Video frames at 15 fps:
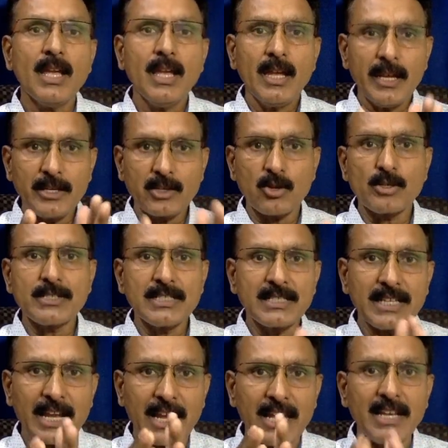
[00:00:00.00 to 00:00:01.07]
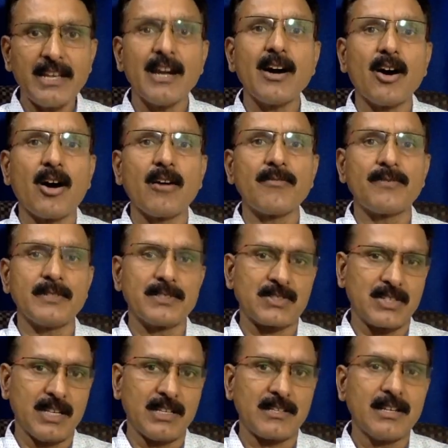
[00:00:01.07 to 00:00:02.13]
encroaching the area of
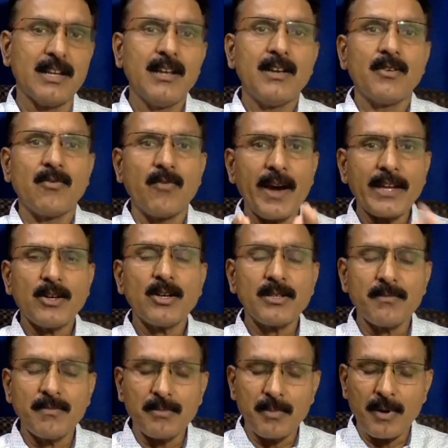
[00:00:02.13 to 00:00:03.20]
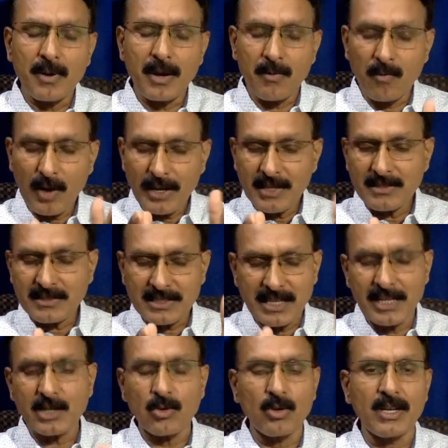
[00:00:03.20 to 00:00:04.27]
state. Why
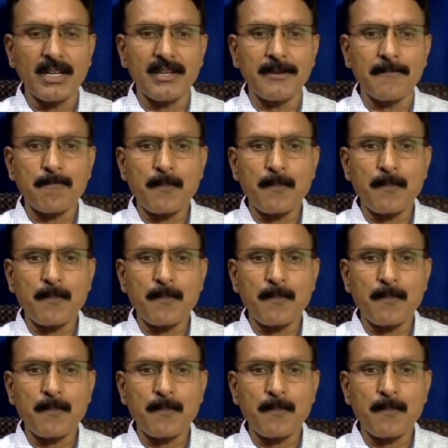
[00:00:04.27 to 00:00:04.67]
state only?